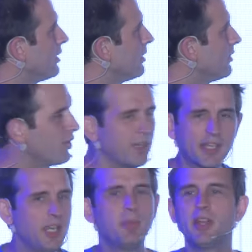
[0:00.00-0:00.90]
Sorry, I
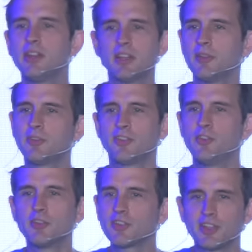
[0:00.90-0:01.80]
keep hitting, I'm just
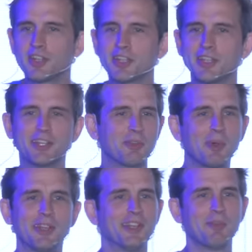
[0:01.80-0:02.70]
nervously clicking the
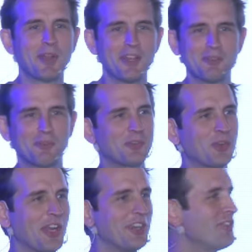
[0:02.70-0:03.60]
button. I'm not
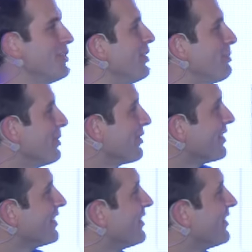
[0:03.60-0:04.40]
trying to change my slides.